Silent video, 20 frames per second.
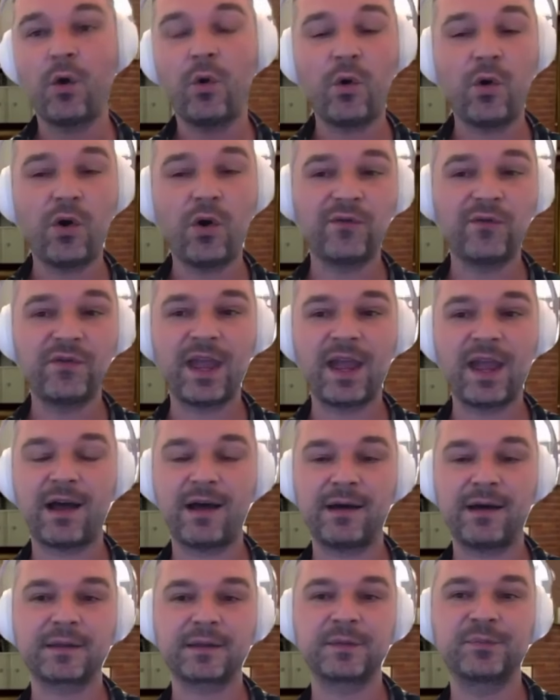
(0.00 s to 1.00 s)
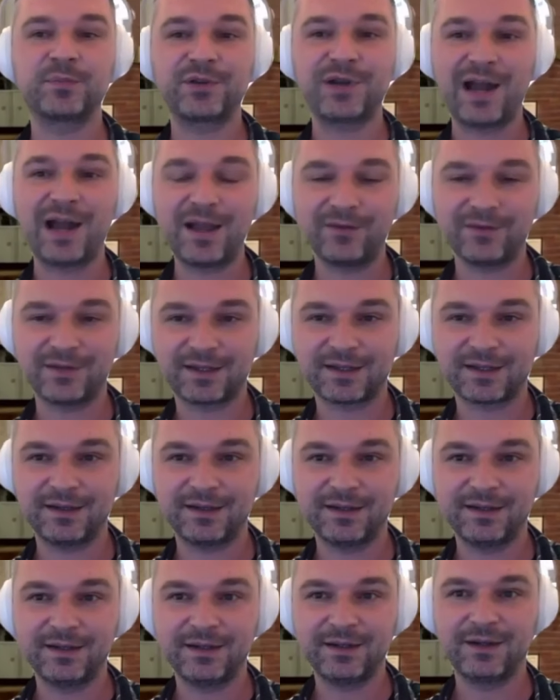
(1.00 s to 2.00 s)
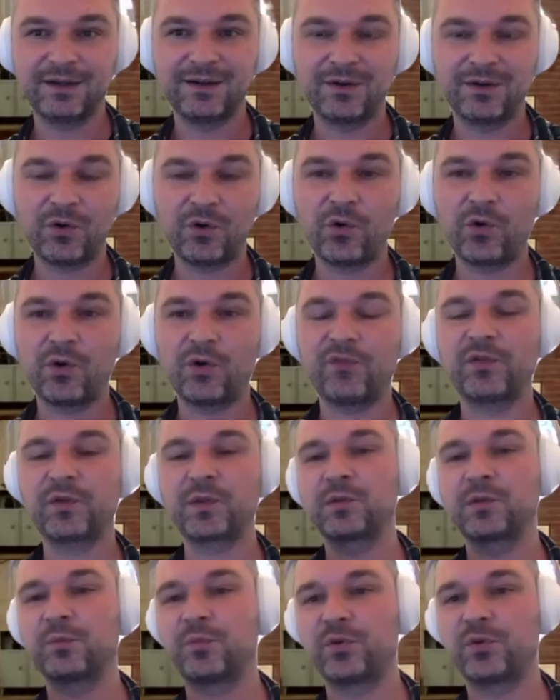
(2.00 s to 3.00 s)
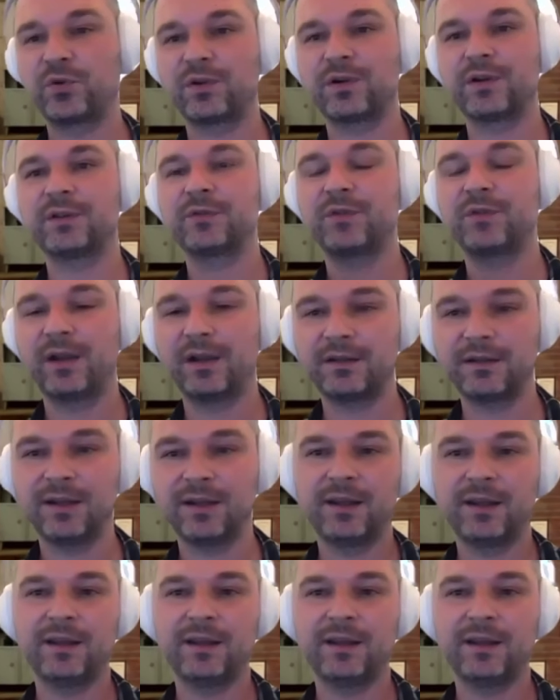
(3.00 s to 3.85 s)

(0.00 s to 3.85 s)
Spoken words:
or they ask privately or for support, right,